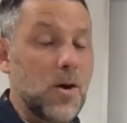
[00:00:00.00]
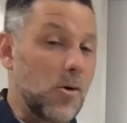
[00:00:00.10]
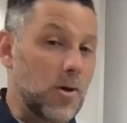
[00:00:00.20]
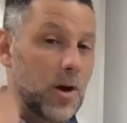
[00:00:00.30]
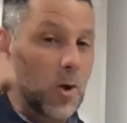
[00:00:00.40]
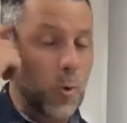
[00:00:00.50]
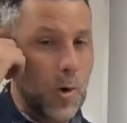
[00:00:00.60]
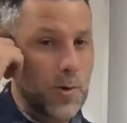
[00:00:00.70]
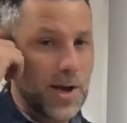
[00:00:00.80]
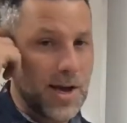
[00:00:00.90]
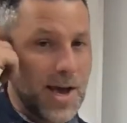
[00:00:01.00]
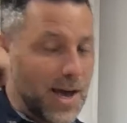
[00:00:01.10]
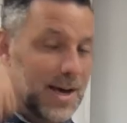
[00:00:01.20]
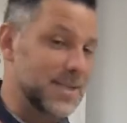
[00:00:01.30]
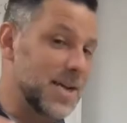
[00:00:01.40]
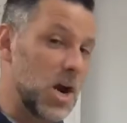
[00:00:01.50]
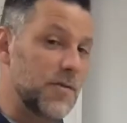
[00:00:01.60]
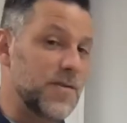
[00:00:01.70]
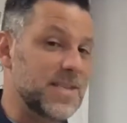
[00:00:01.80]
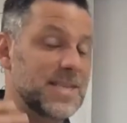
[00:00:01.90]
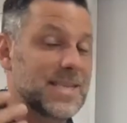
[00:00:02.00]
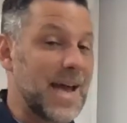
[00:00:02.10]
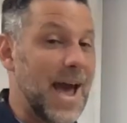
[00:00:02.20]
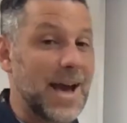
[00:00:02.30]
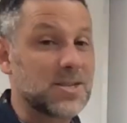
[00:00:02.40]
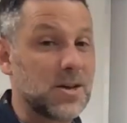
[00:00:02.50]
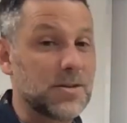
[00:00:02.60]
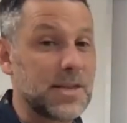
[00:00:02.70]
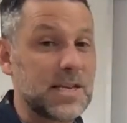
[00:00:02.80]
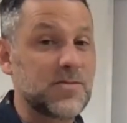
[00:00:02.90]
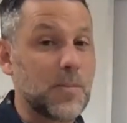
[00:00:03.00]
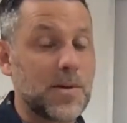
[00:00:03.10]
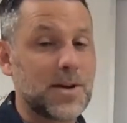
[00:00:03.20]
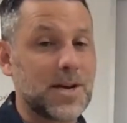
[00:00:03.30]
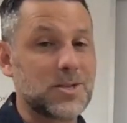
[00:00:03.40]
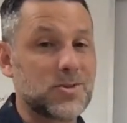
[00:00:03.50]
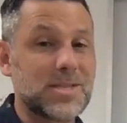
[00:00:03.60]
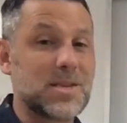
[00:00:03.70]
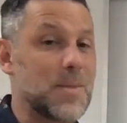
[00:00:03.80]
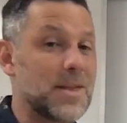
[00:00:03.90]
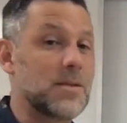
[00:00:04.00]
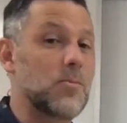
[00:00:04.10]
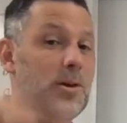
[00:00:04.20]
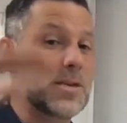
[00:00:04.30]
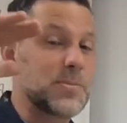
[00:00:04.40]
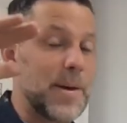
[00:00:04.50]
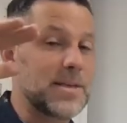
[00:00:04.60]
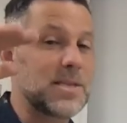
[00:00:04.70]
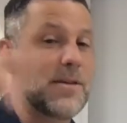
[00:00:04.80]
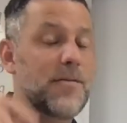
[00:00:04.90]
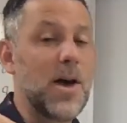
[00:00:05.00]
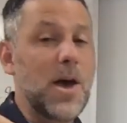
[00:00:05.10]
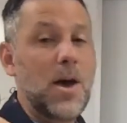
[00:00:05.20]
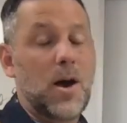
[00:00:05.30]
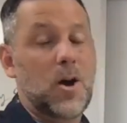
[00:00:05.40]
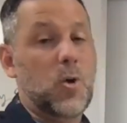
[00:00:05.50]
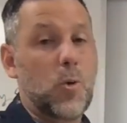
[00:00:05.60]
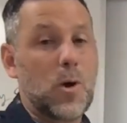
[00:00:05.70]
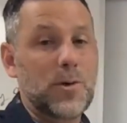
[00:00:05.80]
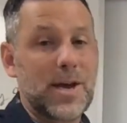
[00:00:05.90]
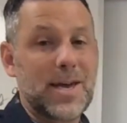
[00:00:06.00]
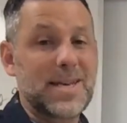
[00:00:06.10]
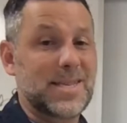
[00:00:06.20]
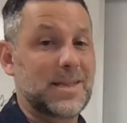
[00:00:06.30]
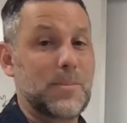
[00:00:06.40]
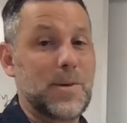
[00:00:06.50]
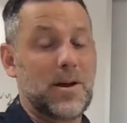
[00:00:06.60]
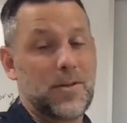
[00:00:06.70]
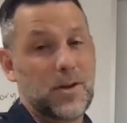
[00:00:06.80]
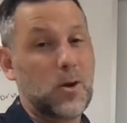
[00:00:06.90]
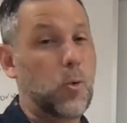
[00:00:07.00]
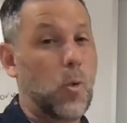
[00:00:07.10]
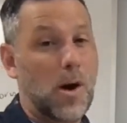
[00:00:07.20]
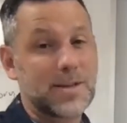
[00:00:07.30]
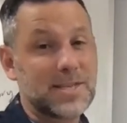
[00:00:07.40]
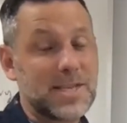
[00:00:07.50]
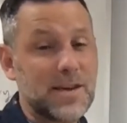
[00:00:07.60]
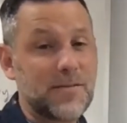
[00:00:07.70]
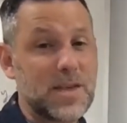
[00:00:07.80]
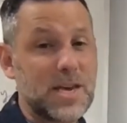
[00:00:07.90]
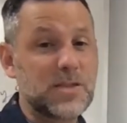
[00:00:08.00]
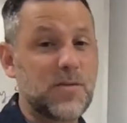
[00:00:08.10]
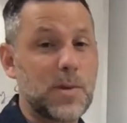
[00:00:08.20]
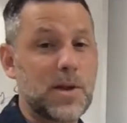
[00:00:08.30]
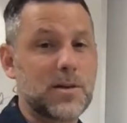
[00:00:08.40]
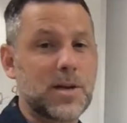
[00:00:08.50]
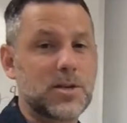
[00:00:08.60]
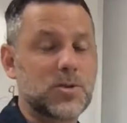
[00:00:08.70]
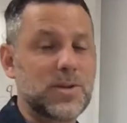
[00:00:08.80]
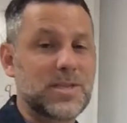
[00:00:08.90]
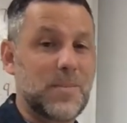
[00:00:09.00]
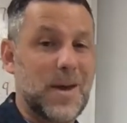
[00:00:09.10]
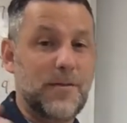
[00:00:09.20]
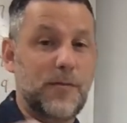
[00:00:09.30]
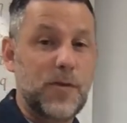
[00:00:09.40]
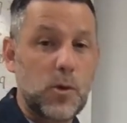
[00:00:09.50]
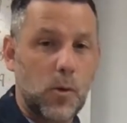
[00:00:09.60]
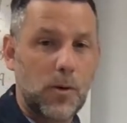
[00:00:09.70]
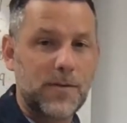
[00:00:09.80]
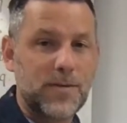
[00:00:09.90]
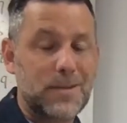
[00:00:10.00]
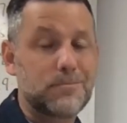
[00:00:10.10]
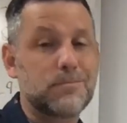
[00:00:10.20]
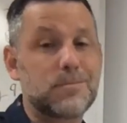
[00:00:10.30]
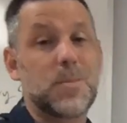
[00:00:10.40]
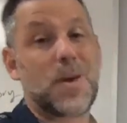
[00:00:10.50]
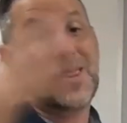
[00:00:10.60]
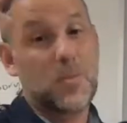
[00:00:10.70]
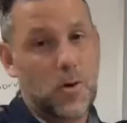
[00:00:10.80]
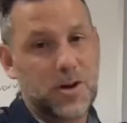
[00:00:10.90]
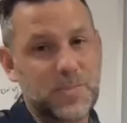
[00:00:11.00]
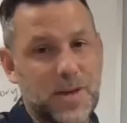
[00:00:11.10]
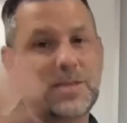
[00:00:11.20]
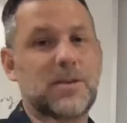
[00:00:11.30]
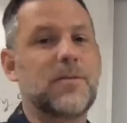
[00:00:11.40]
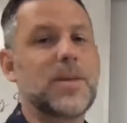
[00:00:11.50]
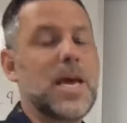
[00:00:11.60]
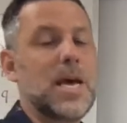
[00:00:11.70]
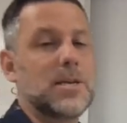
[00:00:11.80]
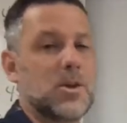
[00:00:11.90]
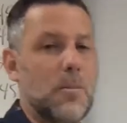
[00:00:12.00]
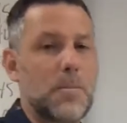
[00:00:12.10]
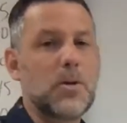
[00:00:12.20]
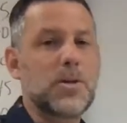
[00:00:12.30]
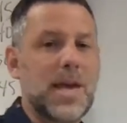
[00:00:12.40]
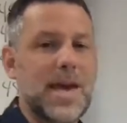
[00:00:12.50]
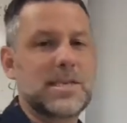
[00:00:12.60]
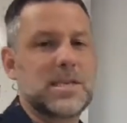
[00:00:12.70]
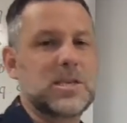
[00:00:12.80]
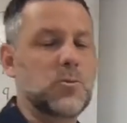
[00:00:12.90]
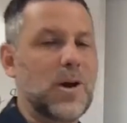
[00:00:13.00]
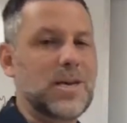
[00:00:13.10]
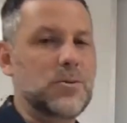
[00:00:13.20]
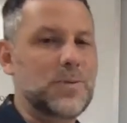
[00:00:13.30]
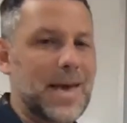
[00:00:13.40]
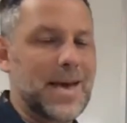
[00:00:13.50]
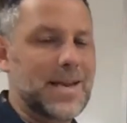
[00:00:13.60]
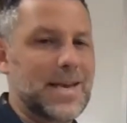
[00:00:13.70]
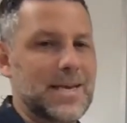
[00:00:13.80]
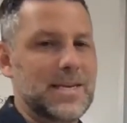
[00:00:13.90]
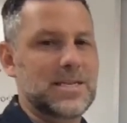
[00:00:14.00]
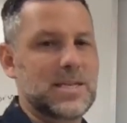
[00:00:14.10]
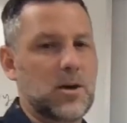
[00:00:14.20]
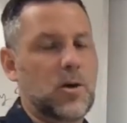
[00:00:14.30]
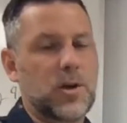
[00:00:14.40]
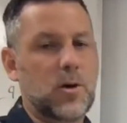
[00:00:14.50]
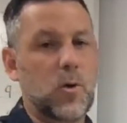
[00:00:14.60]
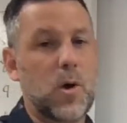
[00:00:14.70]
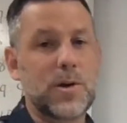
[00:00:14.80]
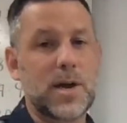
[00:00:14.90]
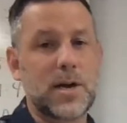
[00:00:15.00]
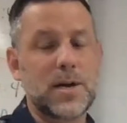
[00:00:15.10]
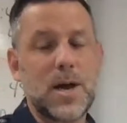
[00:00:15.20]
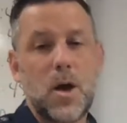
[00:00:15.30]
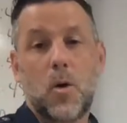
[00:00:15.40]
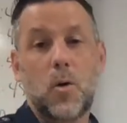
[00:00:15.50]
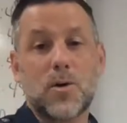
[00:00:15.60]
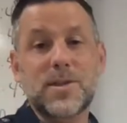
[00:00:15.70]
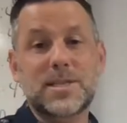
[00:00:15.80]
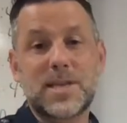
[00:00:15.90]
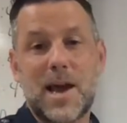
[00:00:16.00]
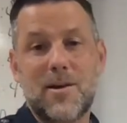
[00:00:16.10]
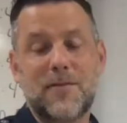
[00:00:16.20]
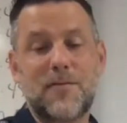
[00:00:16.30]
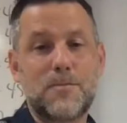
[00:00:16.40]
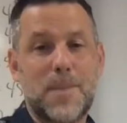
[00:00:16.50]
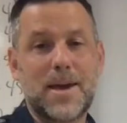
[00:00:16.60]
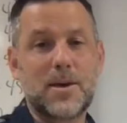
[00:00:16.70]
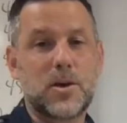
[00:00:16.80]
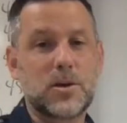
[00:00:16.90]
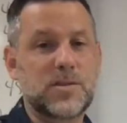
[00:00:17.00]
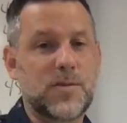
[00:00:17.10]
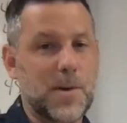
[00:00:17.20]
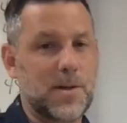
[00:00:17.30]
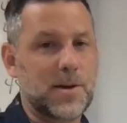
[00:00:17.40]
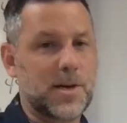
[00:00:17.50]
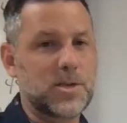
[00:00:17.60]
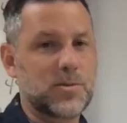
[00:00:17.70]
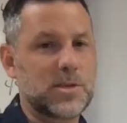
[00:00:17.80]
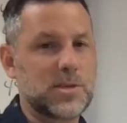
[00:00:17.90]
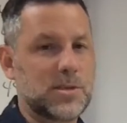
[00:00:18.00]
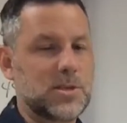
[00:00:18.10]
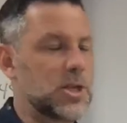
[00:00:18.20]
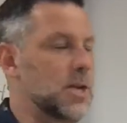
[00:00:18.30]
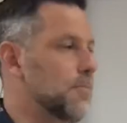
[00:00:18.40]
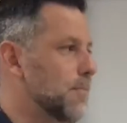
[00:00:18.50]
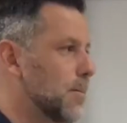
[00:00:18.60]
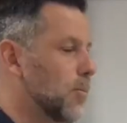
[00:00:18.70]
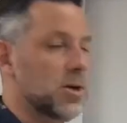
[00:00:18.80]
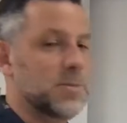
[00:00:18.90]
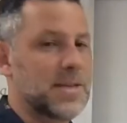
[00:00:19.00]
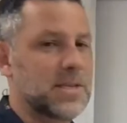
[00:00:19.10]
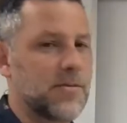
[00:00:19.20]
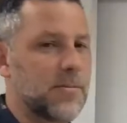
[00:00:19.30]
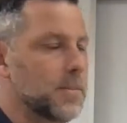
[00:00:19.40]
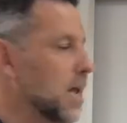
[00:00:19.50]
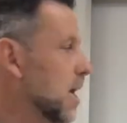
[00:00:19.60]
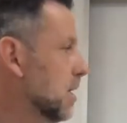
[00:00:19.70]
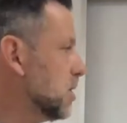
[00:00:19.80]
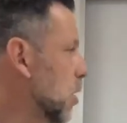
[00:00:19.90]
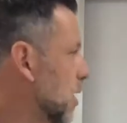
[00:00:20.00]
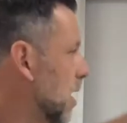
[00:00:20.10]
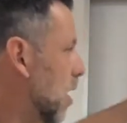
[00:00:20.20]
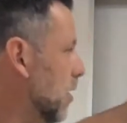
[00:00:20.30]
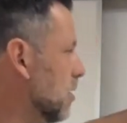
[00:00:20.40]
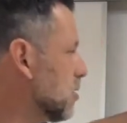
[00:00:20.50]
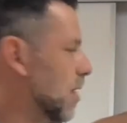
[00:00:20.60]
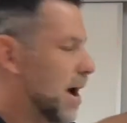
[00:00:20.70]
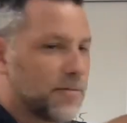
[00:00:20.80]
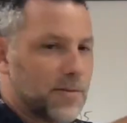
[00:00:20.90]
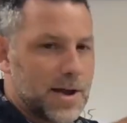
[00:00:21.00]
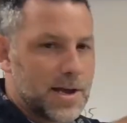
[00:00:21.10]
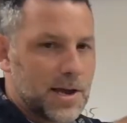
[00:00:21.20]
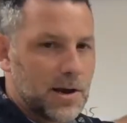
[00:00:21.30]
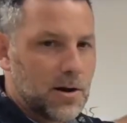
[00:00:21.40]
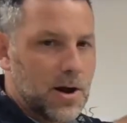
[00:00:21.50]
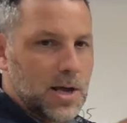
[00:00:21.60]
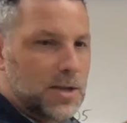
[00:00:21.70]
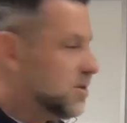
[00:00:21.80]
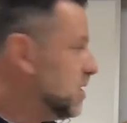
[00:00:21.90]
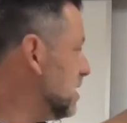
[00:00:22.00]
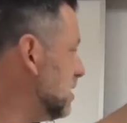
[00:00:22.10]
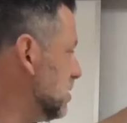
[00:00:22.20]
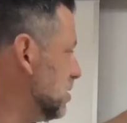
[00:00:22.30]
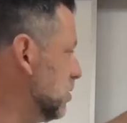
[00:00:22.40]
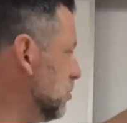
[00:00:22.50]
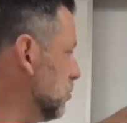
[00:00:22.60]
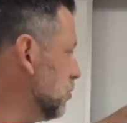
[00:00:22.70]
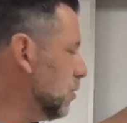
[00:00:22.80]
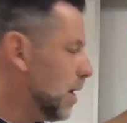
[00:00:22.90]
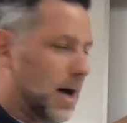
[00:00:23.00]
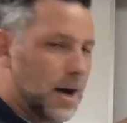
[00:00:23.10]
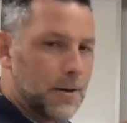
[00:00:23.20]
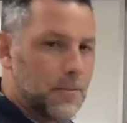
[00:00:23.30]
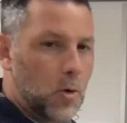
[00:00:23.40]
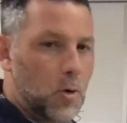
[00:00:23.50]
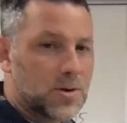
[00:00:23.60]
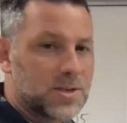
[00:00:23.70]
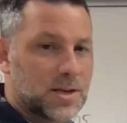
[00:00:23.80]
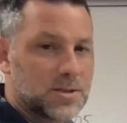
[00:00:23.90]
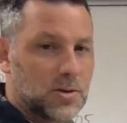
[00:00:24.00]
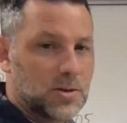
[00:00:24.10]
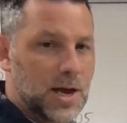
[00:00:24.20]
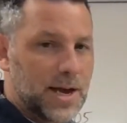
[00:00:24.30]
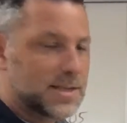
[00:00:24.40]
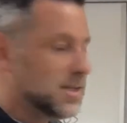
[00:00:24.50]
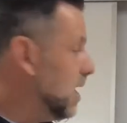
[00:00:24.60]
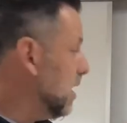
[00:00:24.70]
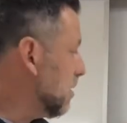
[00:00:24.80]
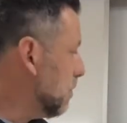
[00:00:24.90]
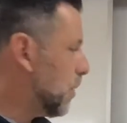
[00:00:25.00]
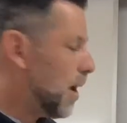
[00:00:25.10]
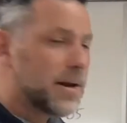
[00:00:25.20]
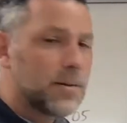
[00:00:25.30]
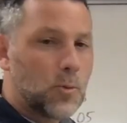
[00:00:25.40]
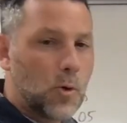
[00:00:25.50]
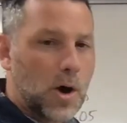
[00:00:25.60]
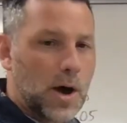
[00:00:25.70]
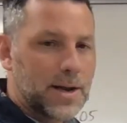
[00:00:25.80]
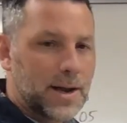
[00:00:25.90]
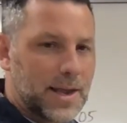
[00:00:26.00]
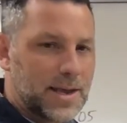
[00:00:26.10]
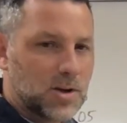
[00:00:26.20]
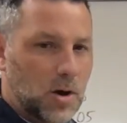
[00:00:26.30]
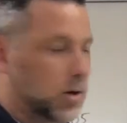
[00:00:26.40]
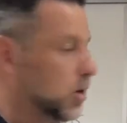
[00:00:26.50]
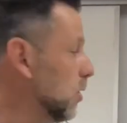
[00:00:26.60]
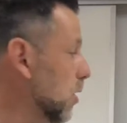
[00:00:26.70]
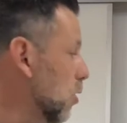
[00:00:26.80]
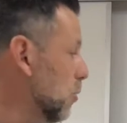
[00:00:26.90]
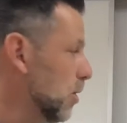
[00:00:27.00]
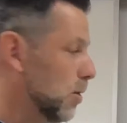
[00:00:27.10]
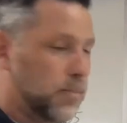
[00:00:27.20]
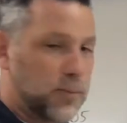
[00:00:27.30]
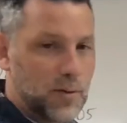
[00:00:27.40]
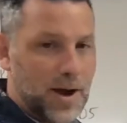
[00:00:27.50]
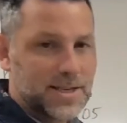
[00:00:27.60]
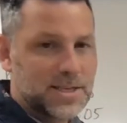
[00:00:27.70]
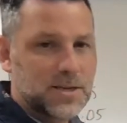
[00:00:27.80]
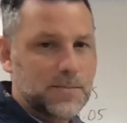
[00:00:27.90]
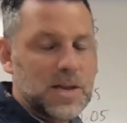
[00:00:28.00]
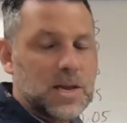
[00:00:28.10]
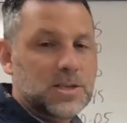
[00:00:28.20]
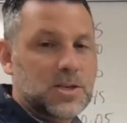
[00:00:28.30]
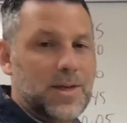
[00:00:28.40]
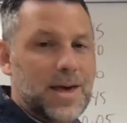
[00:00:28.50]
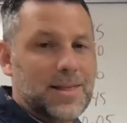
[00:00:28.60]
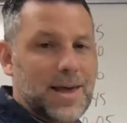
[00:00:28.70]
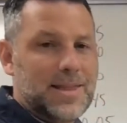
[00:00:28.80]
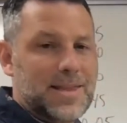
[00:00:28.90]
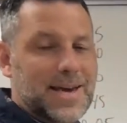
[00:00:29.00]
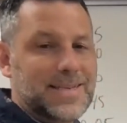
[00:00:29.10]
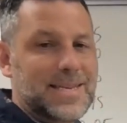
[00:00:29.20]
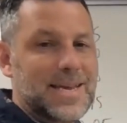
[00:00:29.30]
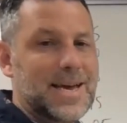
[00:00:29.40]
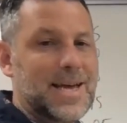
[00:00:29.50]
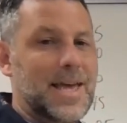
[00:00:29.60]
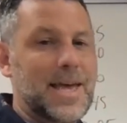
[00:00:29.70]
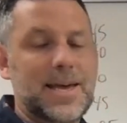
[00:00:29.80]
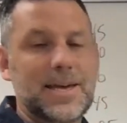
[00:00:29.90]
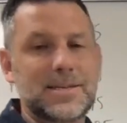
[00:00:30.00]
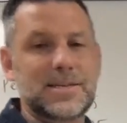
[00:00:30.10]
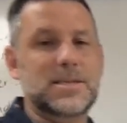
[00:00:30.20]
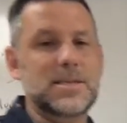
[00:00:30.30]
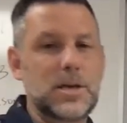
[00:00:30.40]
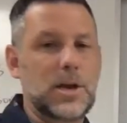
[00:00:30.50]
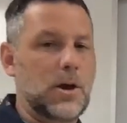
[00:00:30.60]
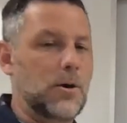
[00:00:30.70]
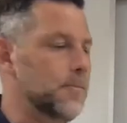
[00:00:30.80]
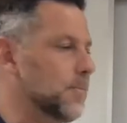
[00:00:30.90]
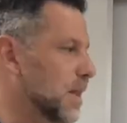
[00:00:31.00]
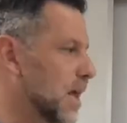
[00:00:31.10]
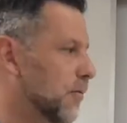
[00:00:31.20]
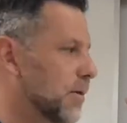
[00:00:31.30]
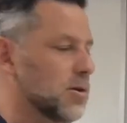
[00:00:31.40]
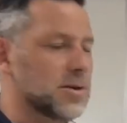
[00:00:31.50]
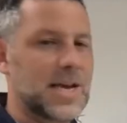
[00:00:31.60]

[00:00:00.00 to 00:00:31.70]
or a quota. A tariff is a tax on things from other countries to make them more expensive. A quota is a limit on the quantity of things from another country to make fewer of them to make them more expensive. So in both cases, what you get is the quota or the tariff make goods from other countries cheap, more expensive. So on our graph right here, you see these two horizontal lines. The bottom one is our global price. So that like the idea is, if we looked